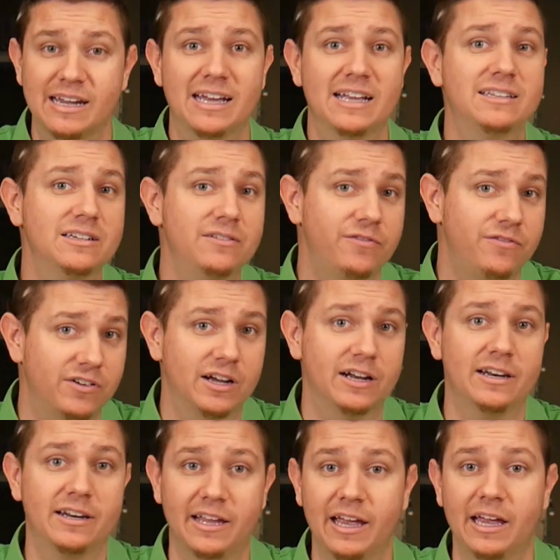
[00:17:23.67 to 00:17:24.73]
it's a
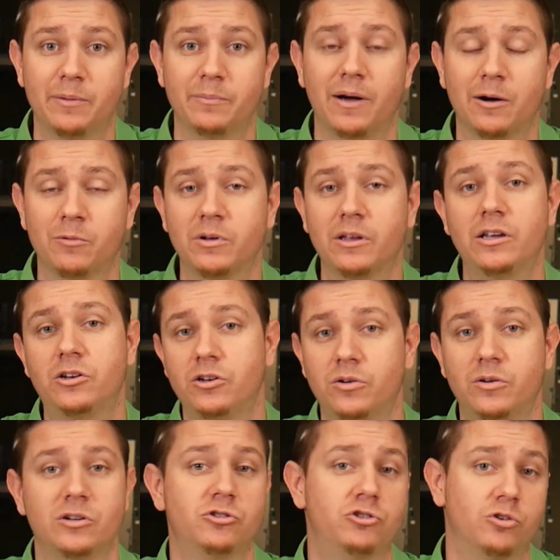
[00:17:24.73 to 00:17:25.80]
fun game. I really do
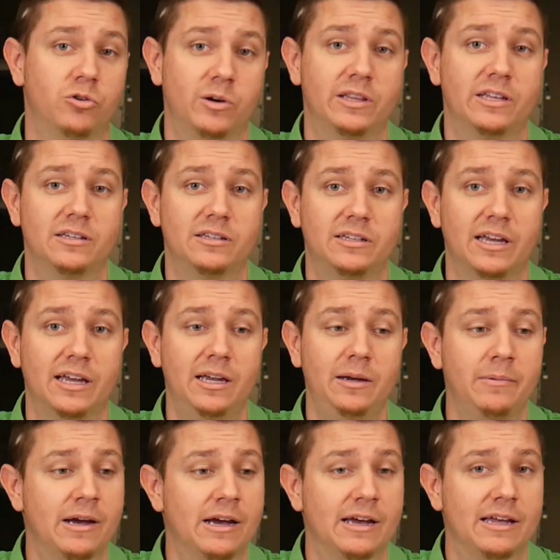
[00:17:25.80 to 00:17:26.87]
enjoy this
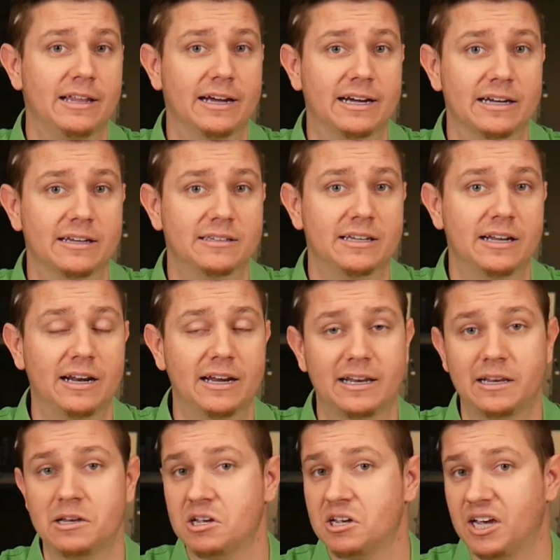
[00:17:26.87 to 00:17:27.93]
game. Like I said,
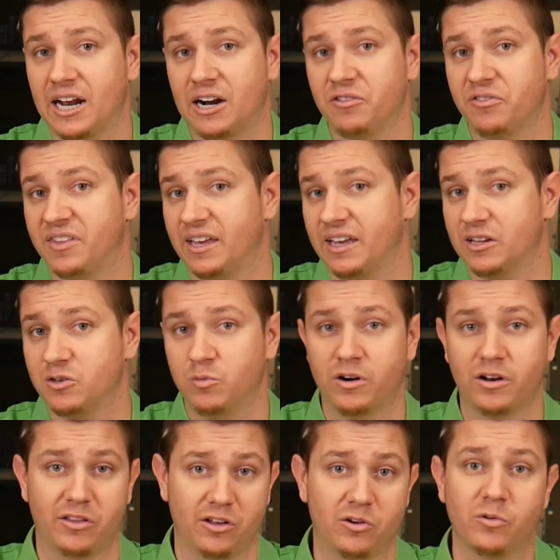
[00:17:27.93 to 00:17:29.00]
I don't think it's one
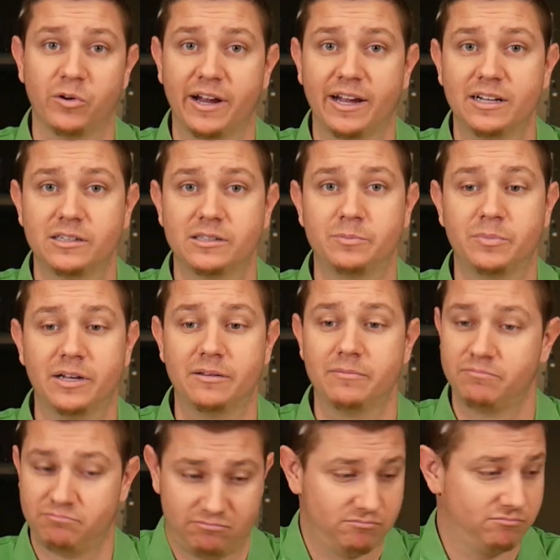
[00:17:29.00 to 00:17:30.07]
of the greats,
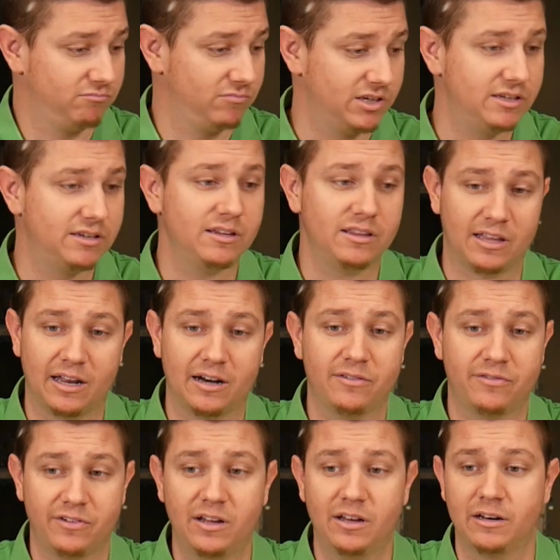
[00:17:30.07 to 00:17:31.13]
but this is a lot of
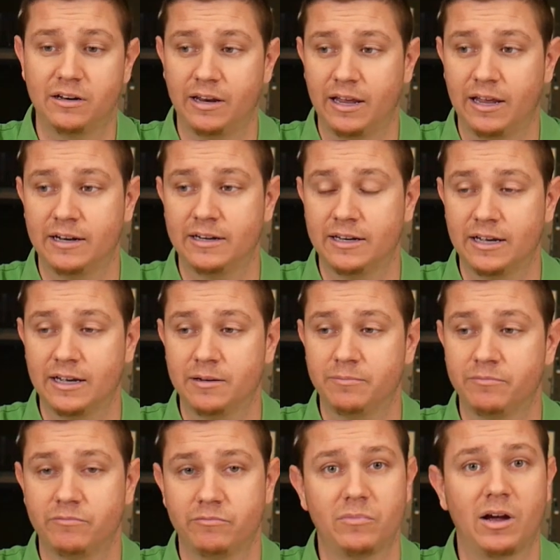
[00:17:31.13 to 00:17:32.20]
fun and
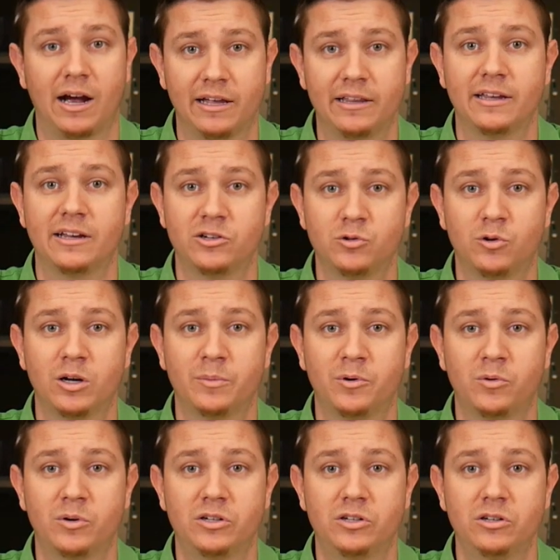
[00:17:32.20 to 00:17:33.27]
highly
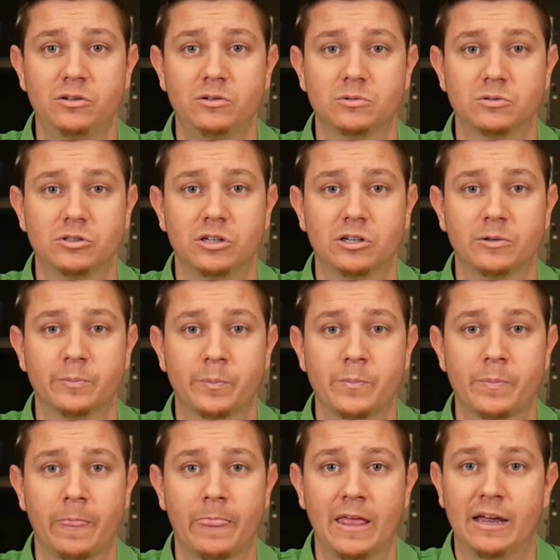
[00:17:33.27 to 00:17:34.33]
enjoyable with 2. So
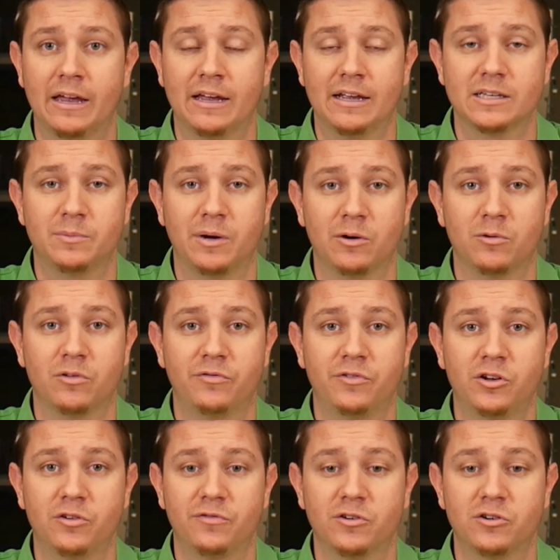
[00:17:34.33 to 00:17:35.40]
it's my
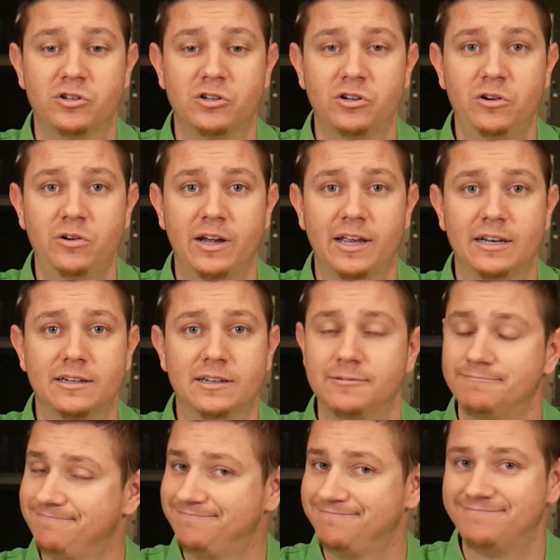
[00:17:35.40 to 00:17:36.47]
review for 2, and
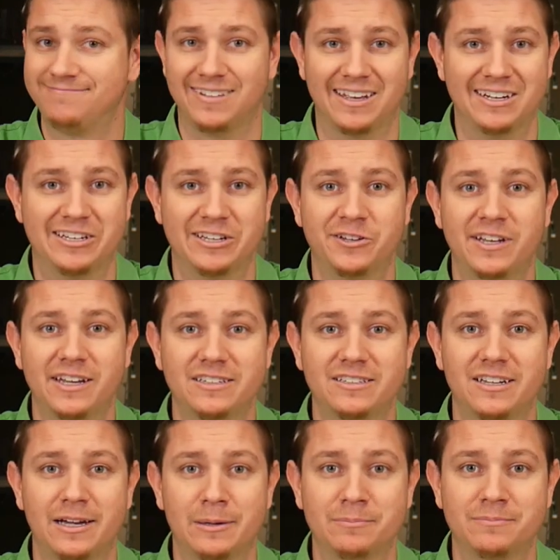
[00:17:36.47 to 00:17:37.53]
until next
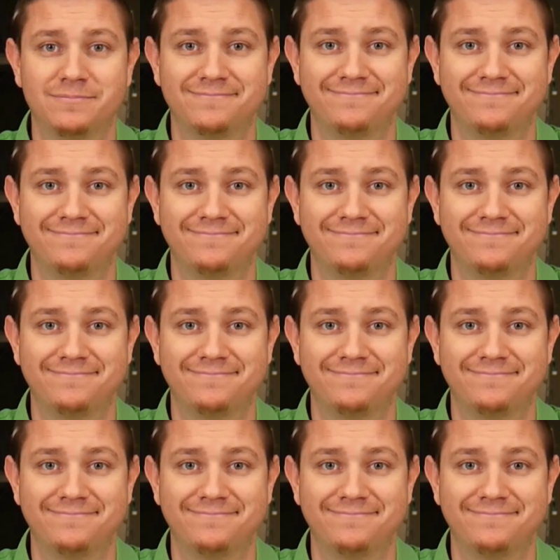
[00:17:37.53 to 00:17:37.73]
time.